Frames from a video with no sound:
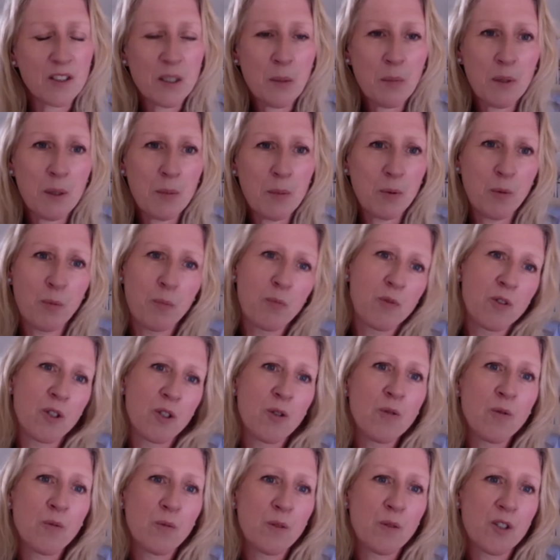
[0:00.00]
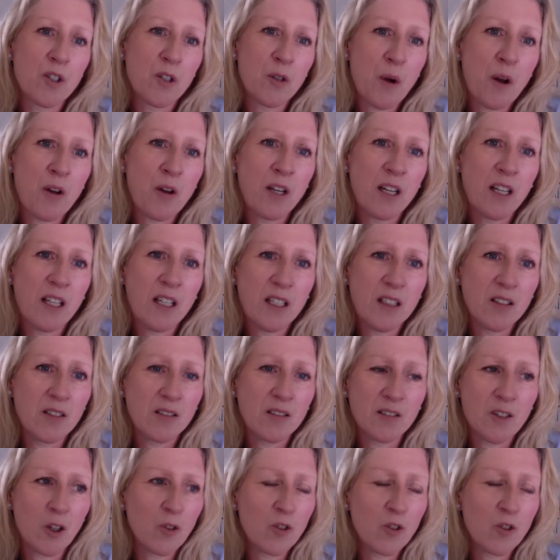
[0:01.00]
people do only
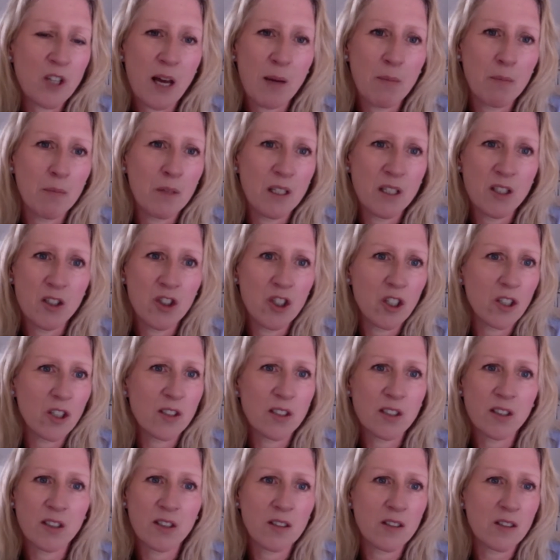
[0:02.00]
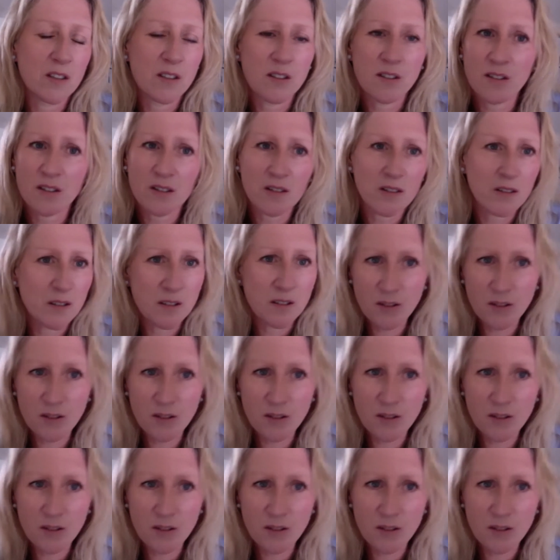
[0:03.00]
contact me just as